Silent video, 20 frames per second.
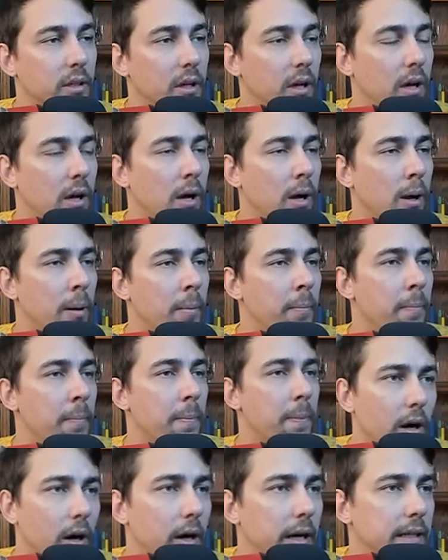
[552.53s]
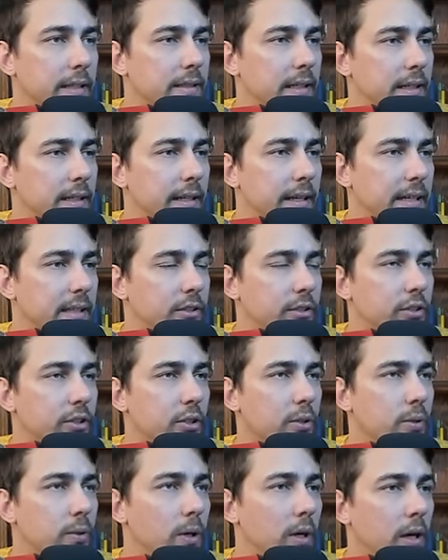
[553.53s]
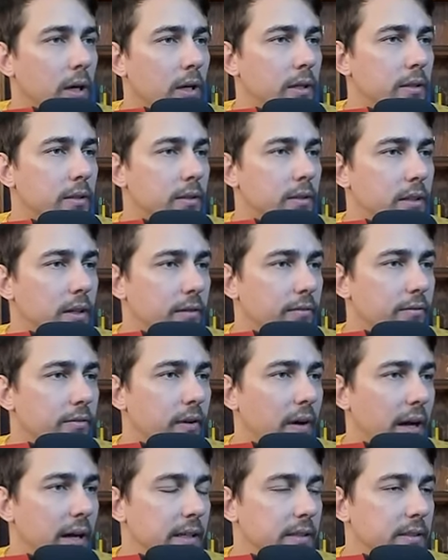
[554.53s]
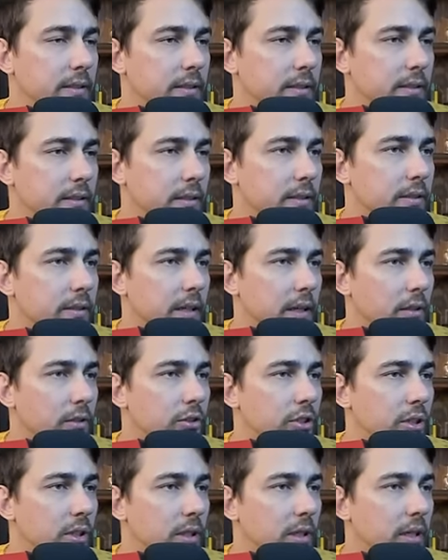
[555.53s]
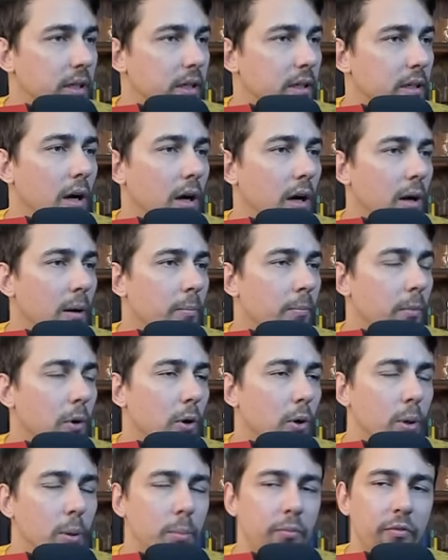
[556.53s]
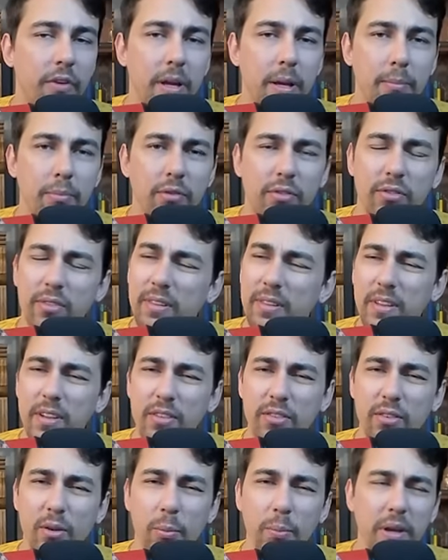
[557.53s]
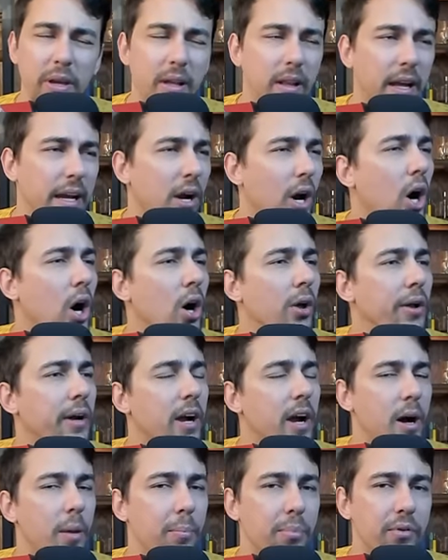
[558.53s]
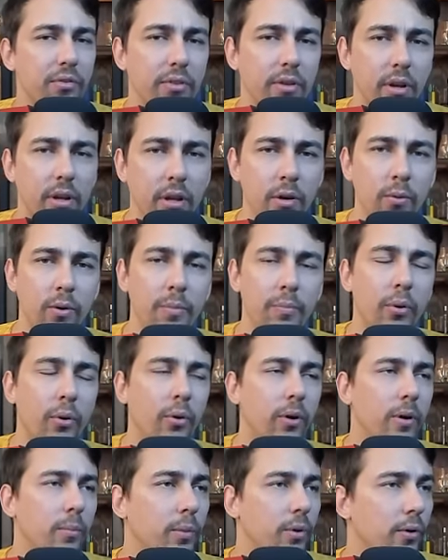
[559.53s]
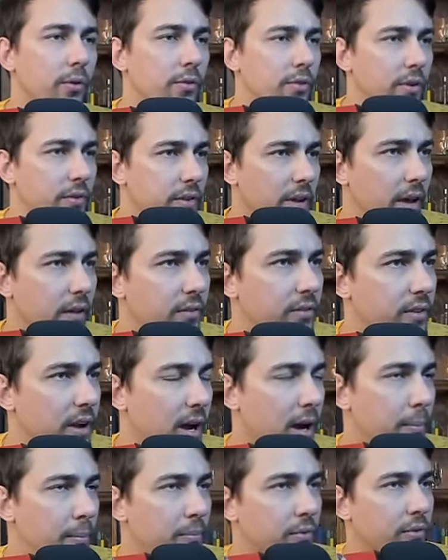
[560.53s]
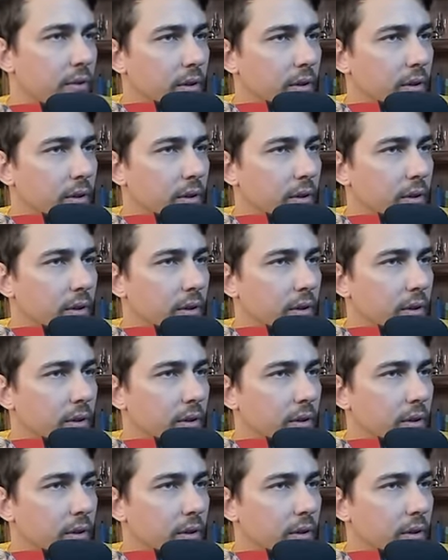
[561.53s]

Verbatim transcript: Um, all right, the next two are devices essentially. Um, herb vapes, this will be like all encompassing with portables and desktops.